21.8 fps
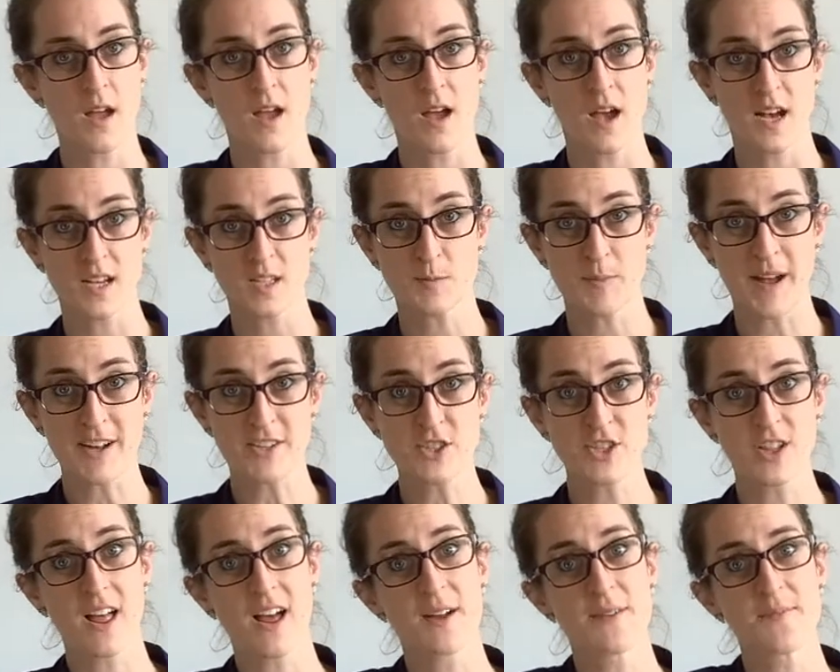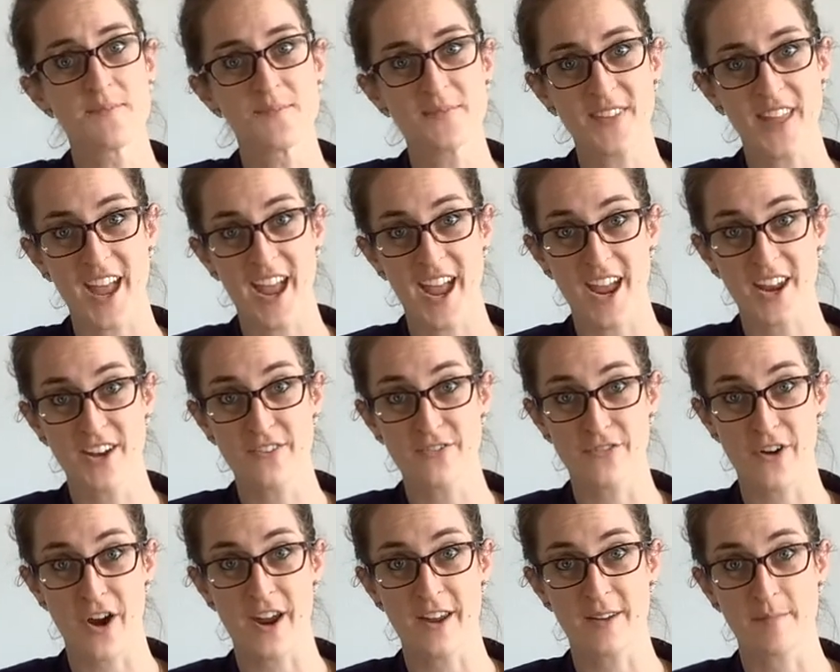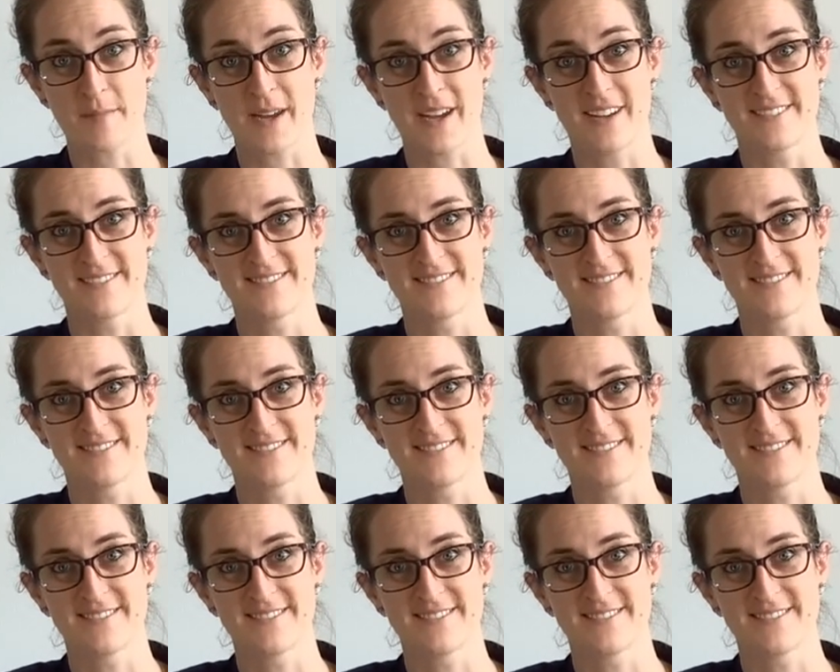a spatula, and a frying pan.